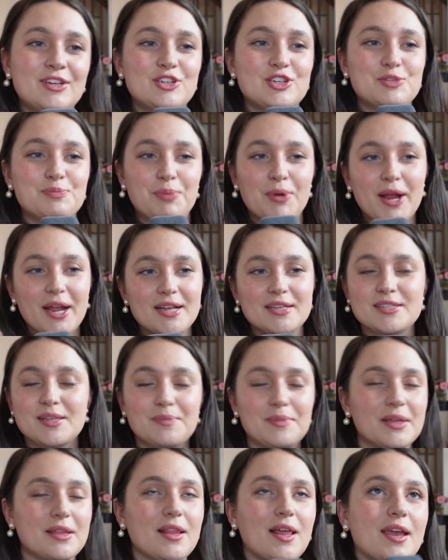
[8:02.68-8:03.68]
Just praying
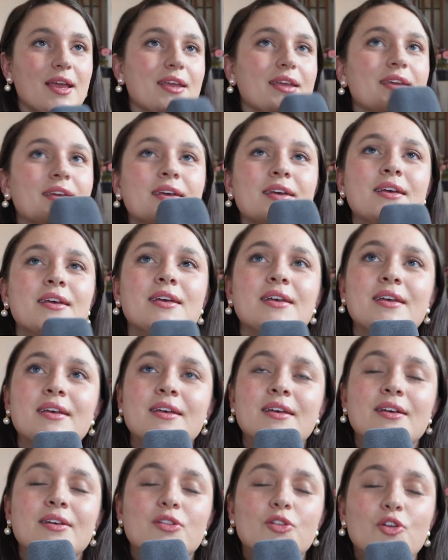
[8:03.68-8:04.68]
something like,
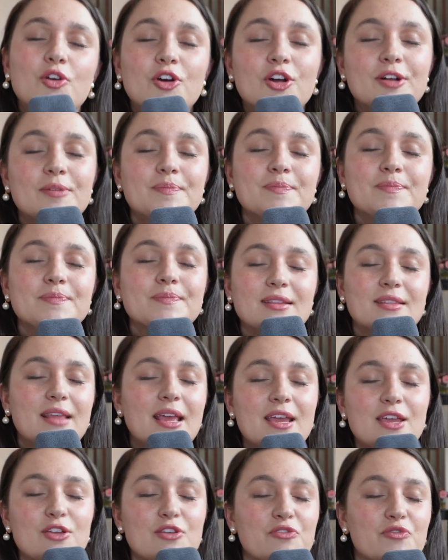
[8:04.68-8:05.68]
Lord,
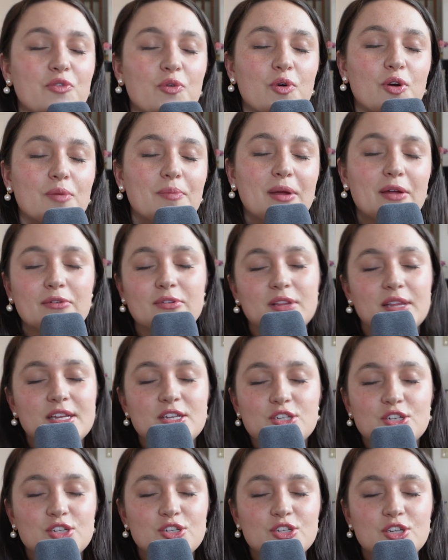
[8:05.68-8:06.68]
thank you for my
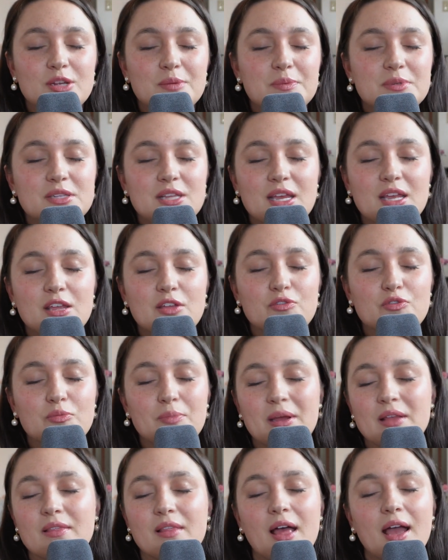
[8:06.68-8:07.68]
relationships. Thank you for
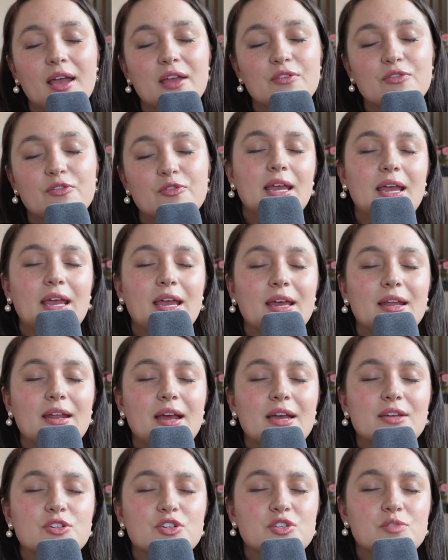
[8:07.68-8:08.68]
my life. And
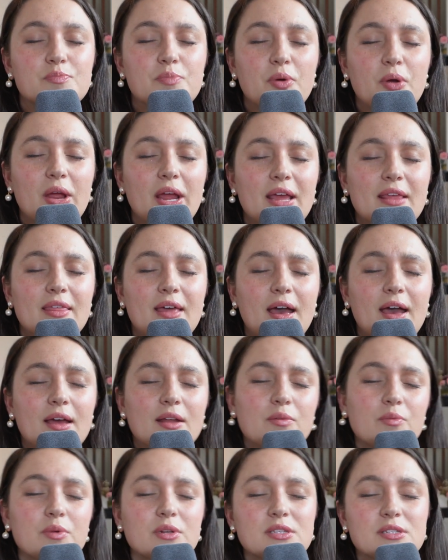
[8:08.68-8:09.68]
I just pray
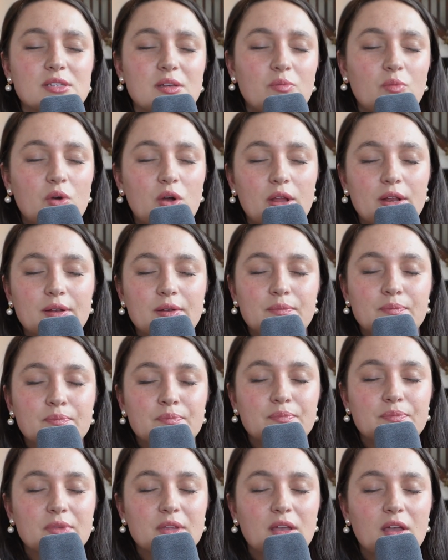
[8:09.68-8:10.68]
that when someone
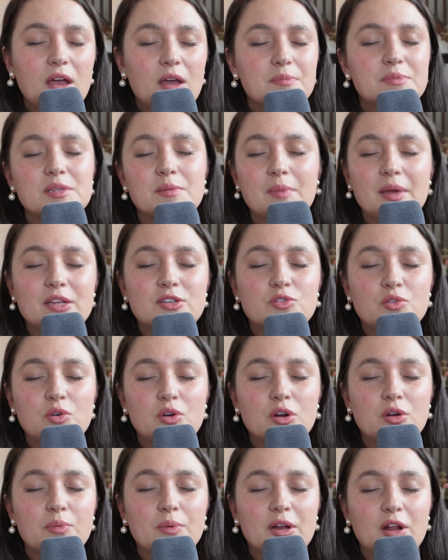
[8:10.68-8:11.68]
comes in my
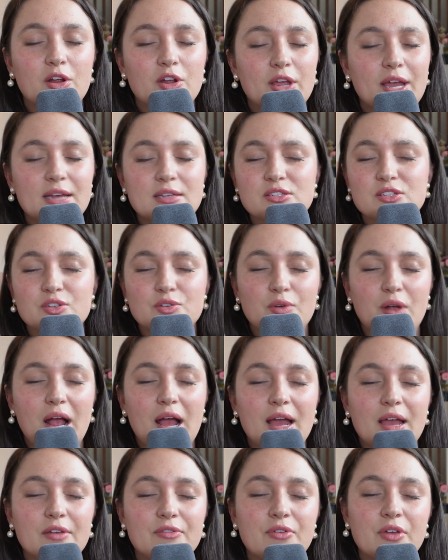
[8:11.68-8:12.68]
door, when our guests
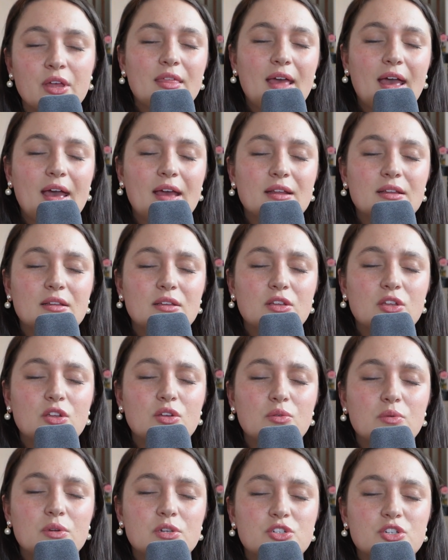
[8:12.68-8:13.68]
arrive, that
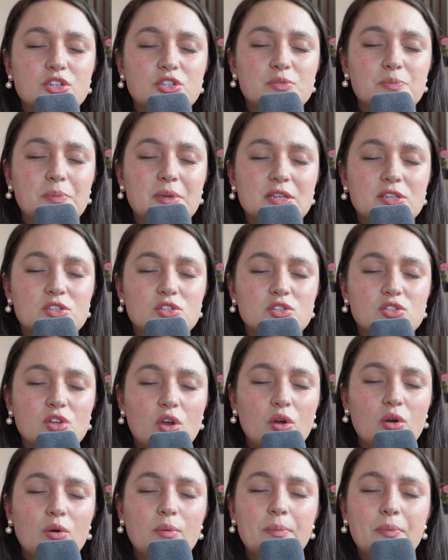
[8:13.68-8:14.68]
you would just be
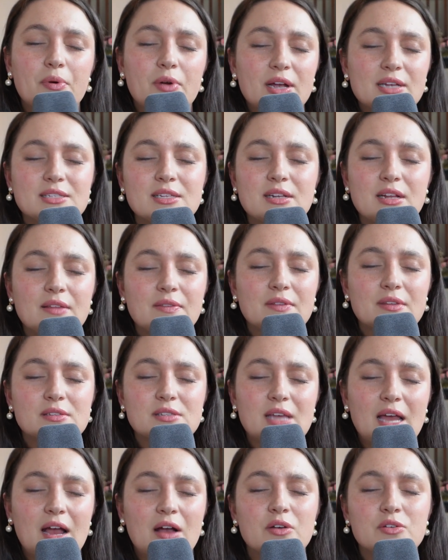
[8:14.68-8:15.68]
so present in
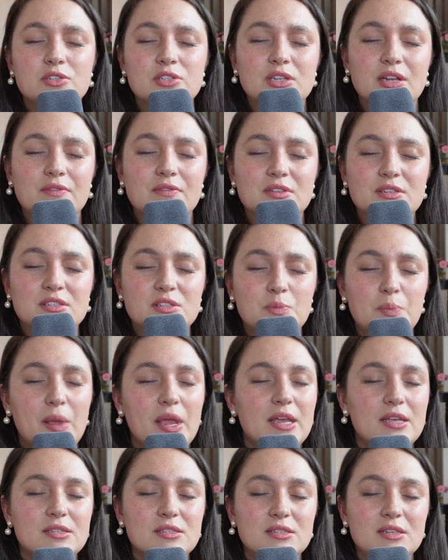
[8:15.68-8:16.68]
this house and in this
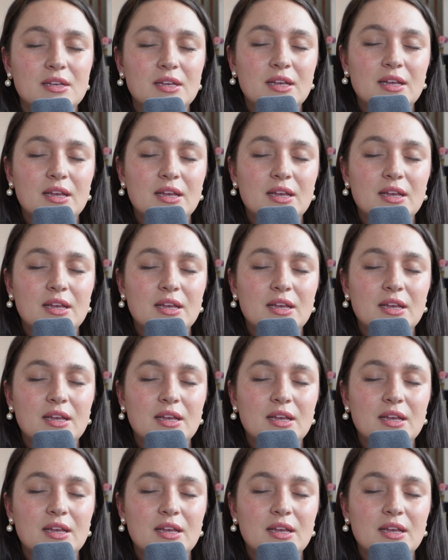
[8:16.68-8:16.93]
space,